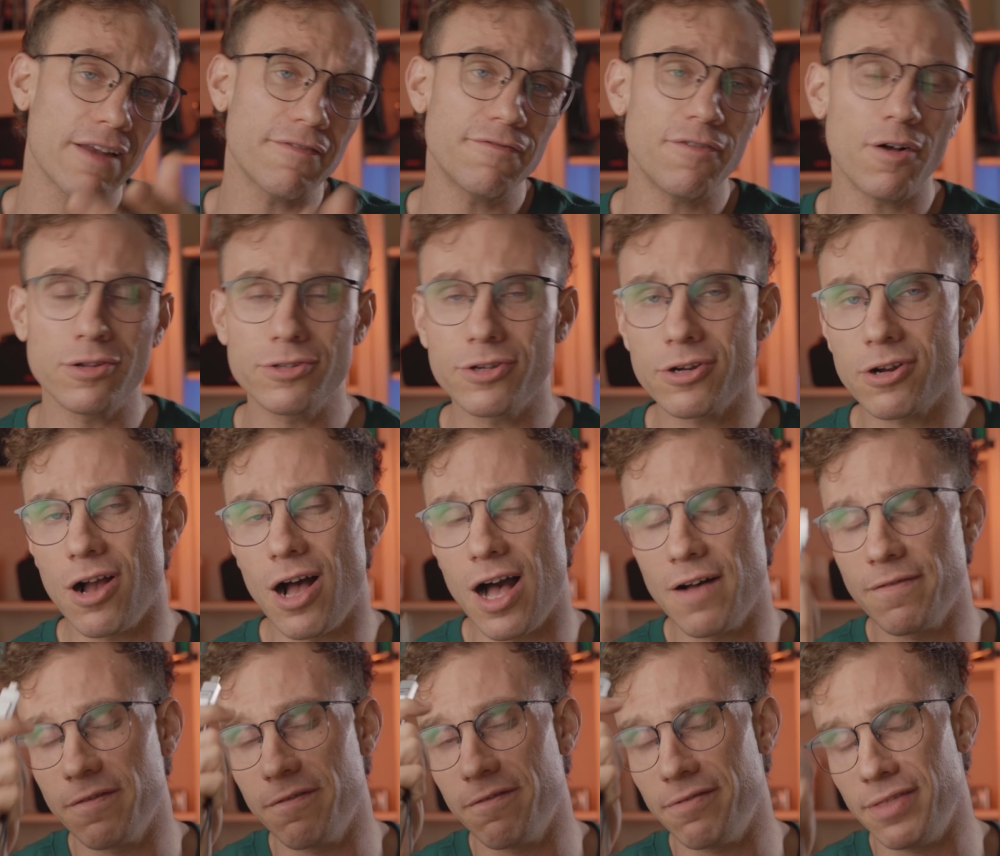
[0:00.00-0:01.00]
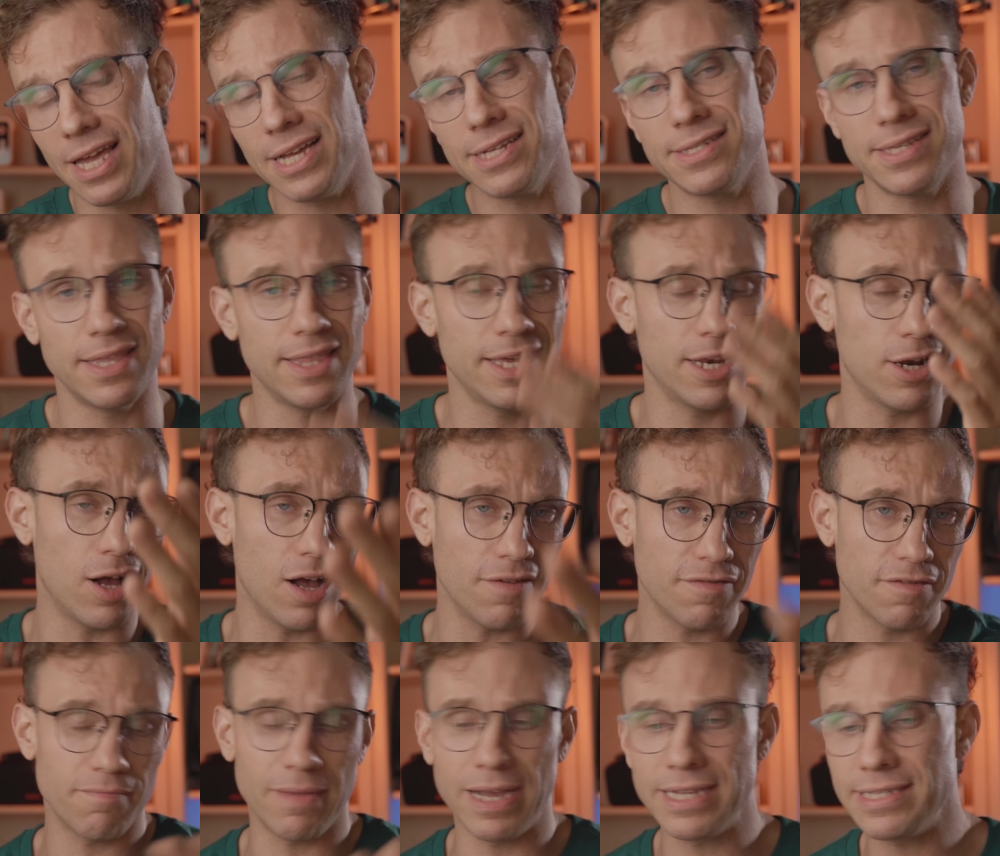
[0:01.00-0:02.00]
that folder off of this and then
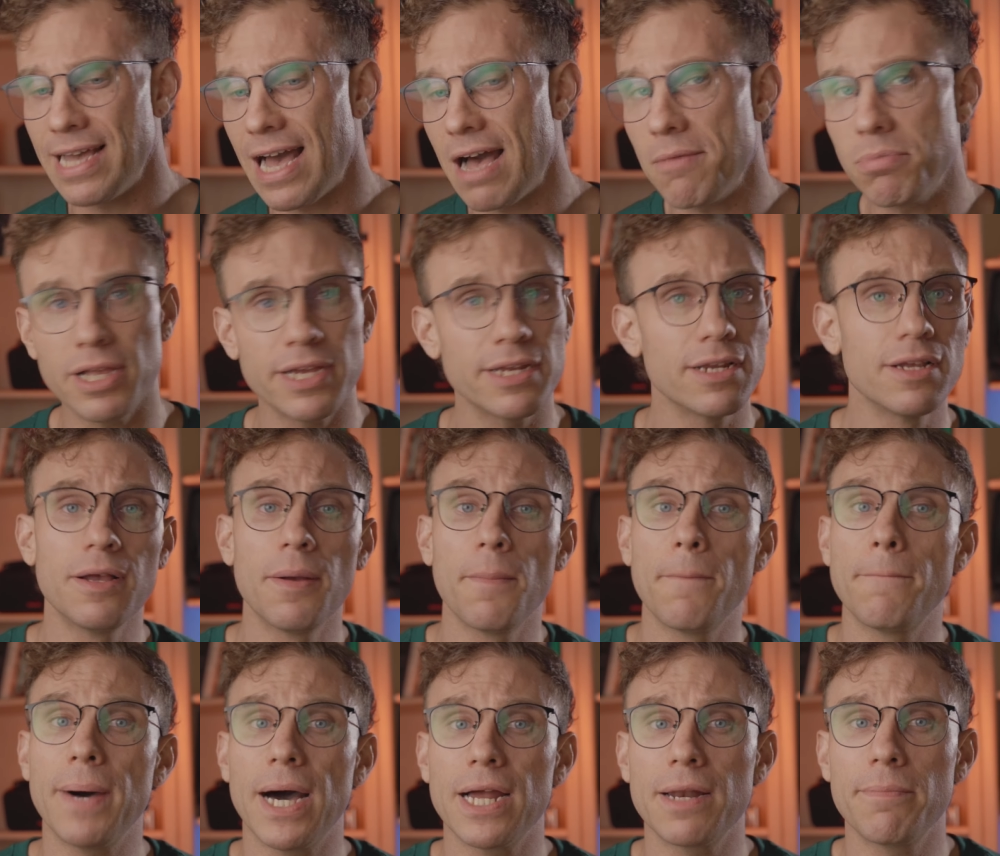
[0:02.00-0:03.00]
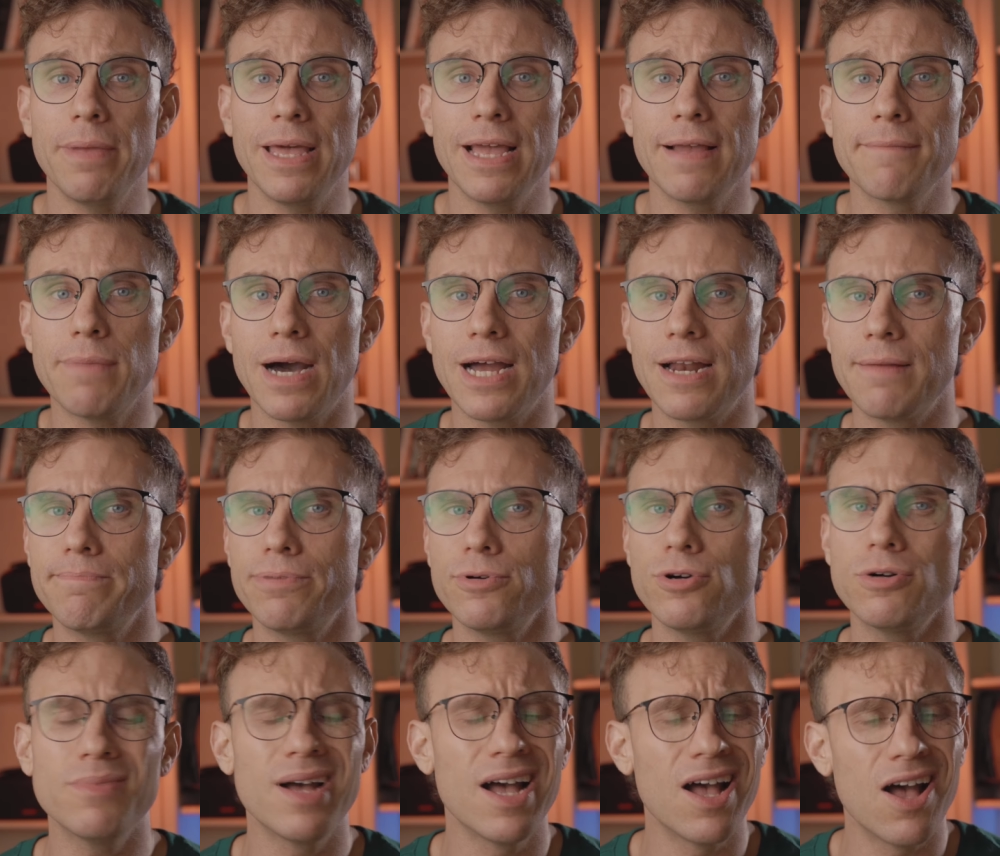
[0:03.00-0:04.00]
off of my tablet. Bada bing, bada
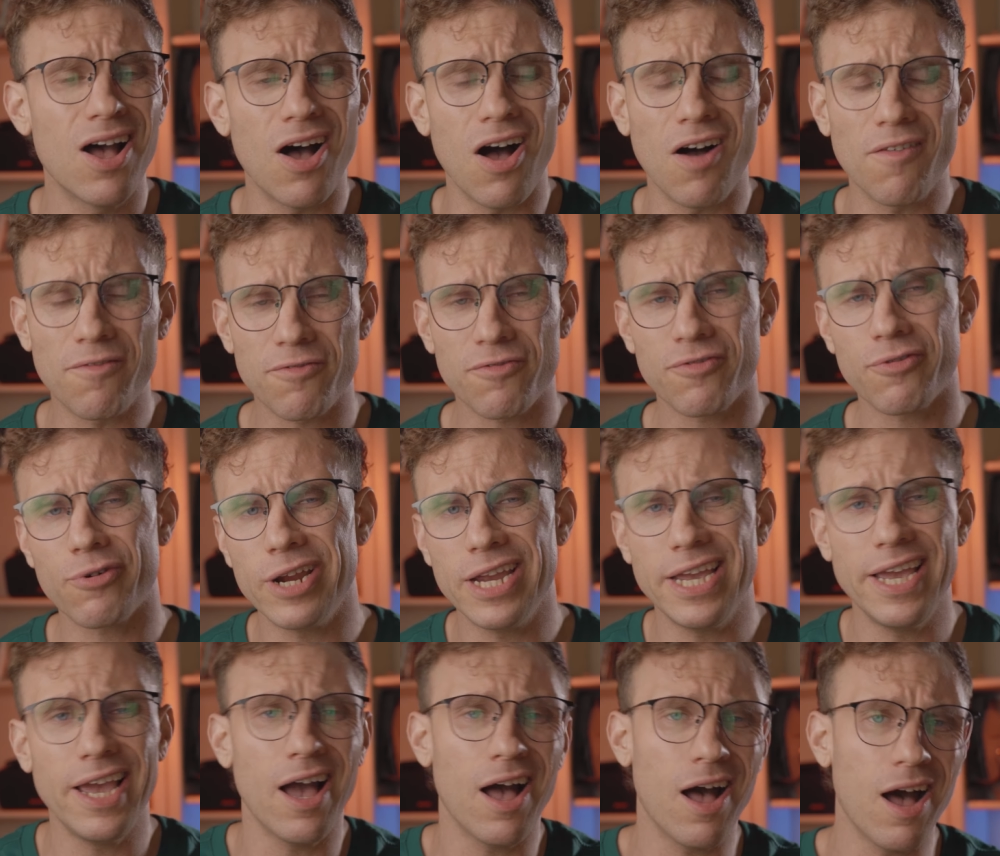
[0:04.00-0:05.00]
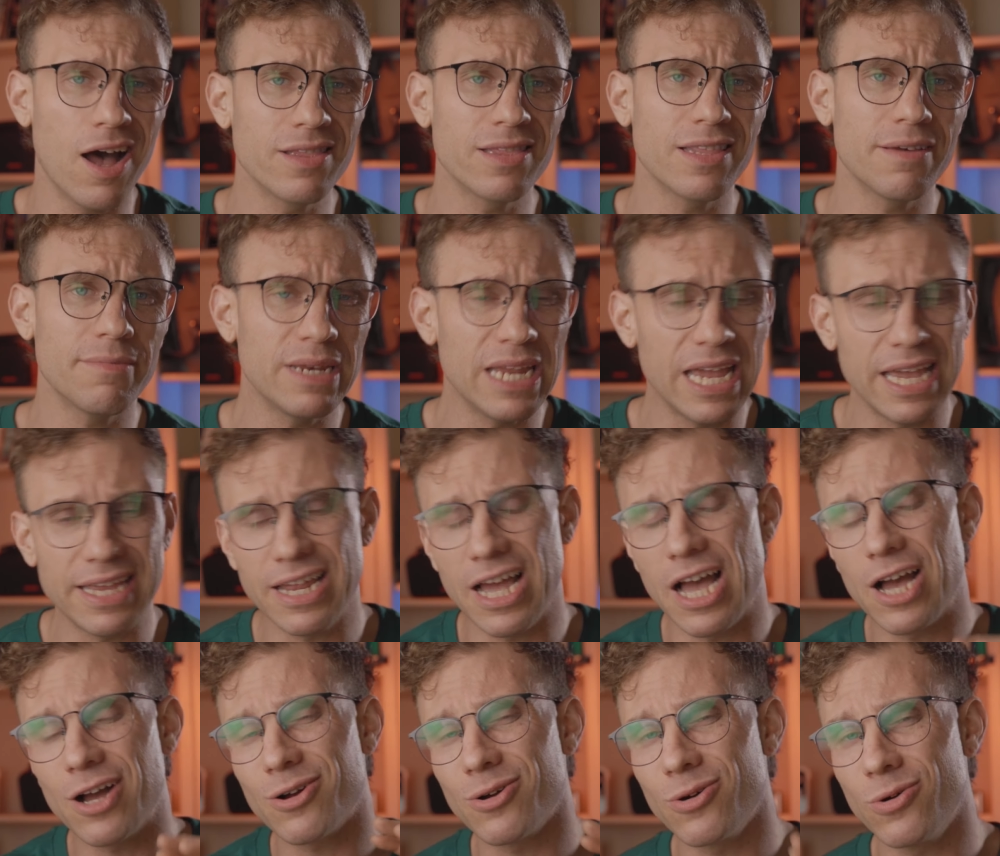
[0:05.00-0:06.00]
boom, free,
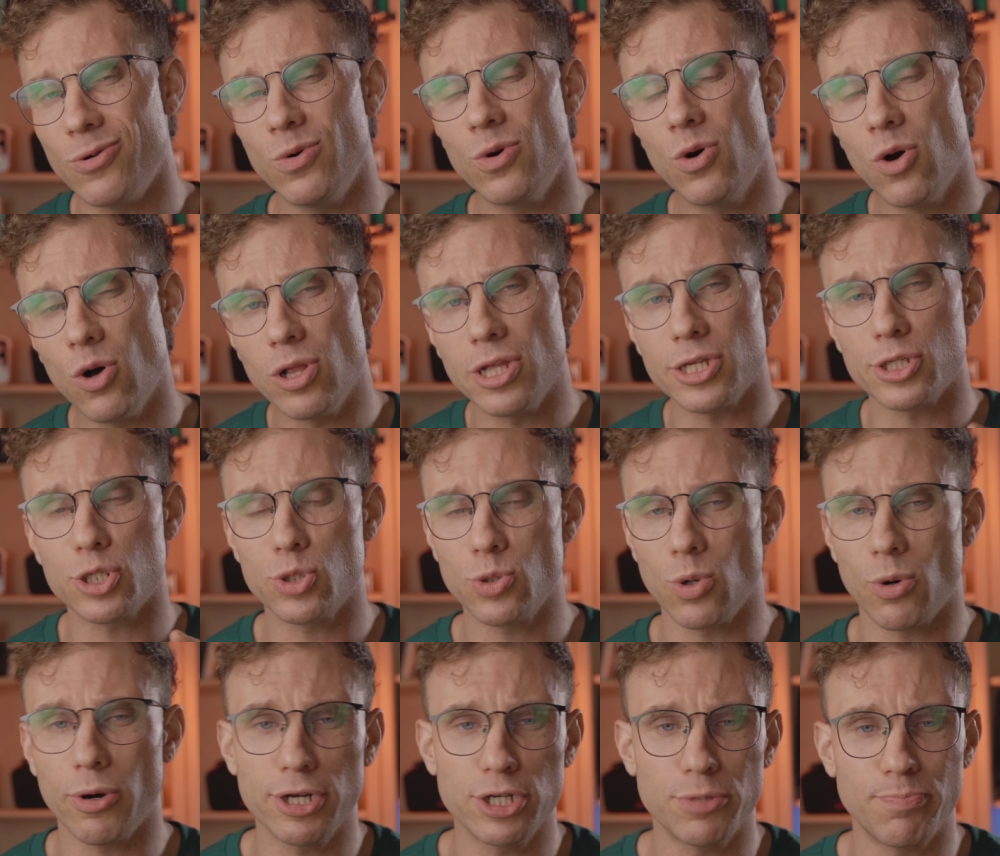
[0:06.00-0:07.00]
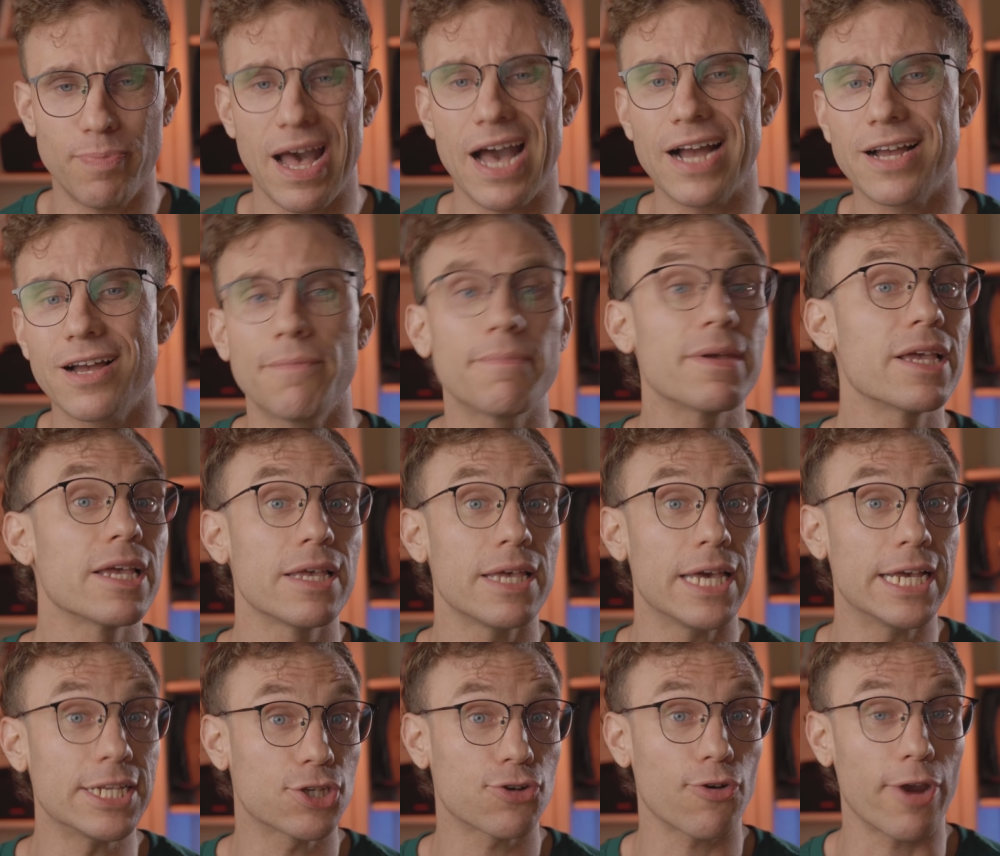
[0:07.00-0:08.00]
unlimited Google storage backup.
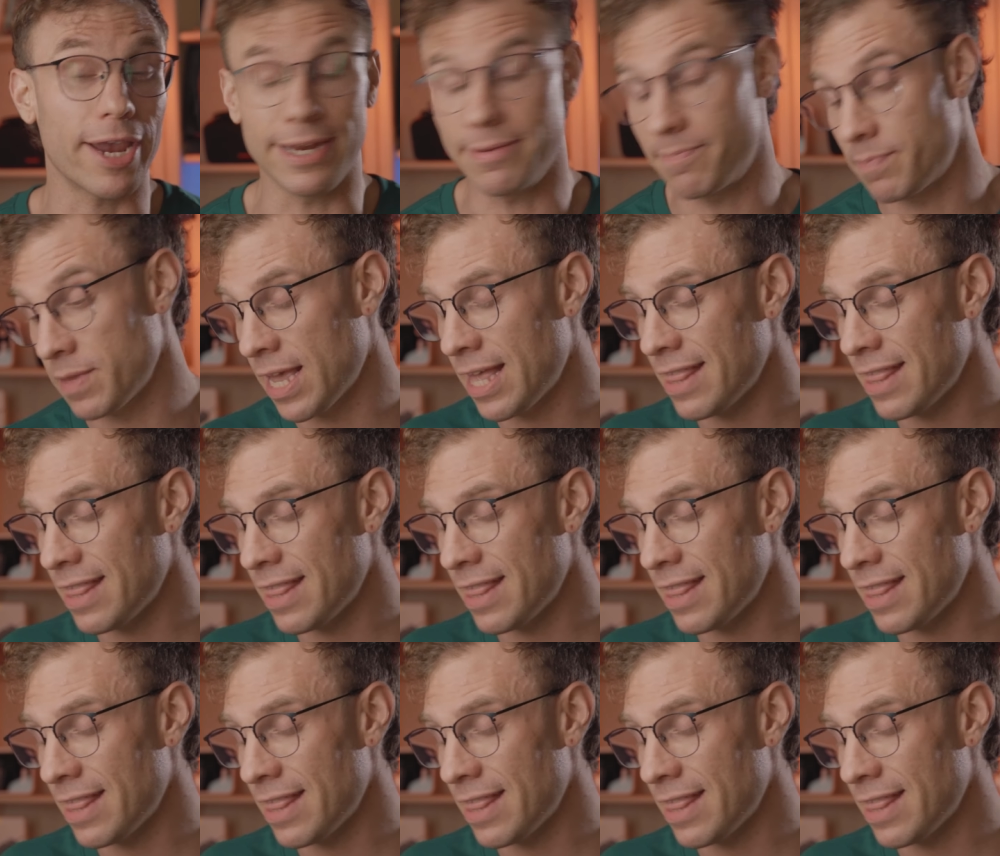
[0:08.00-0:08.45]
It's great.